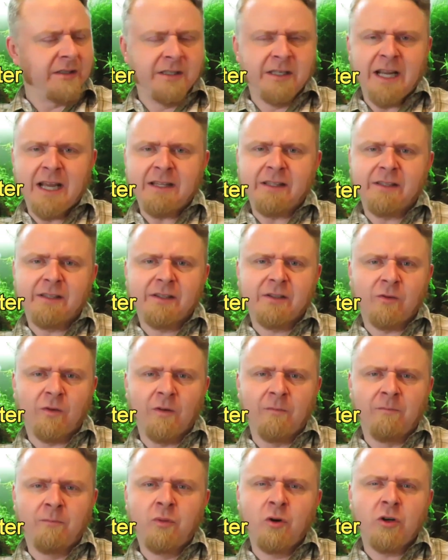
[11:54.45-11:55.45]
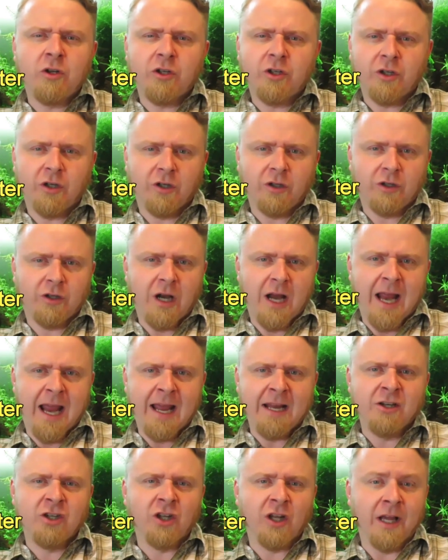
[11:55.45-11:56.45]
dense, sort of bush
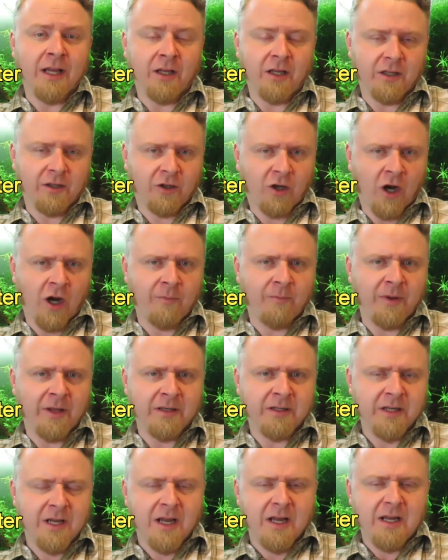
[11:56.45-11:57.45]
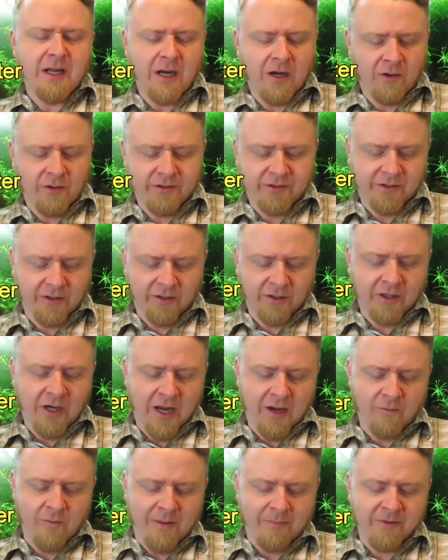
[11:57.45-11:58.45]
hedge-like carpet out of
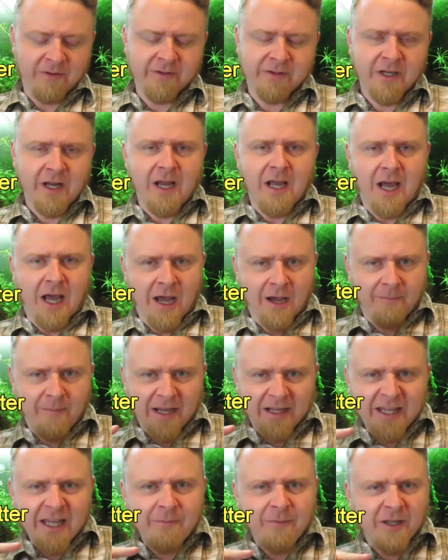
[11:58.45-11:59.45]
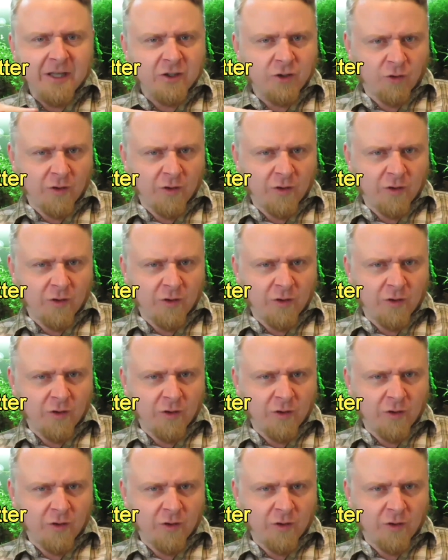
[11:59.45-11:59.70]
Stargunpens by keeping it